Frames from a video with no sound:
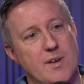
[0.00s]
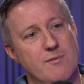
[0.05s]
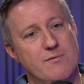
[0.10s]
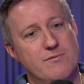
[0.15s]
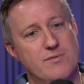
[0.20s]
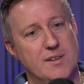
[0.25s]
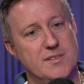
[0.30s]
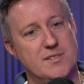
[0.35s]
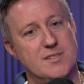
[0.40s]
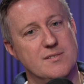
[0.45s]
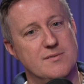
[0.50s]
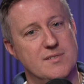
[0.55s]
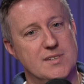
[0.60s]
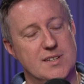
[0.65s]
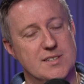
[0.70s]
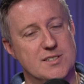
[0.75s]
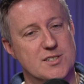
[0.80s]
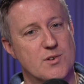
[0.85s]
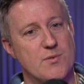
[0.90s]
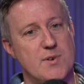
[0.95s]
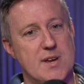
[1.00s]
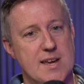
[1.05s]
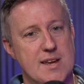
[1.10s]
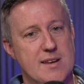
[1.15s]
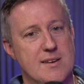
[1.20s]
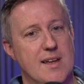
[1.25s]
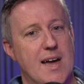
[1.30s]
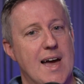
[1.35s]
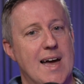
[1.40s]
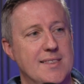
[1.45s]
in front of a
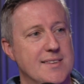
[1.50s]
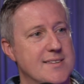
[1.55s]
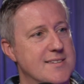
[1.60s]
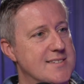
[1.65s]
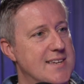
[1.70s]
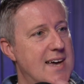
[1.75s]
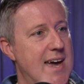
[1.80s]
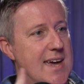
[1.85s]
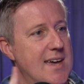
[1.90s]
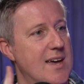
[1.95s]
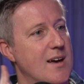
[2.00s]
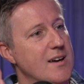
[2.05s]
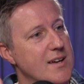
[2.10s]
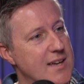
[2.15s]
screen and say,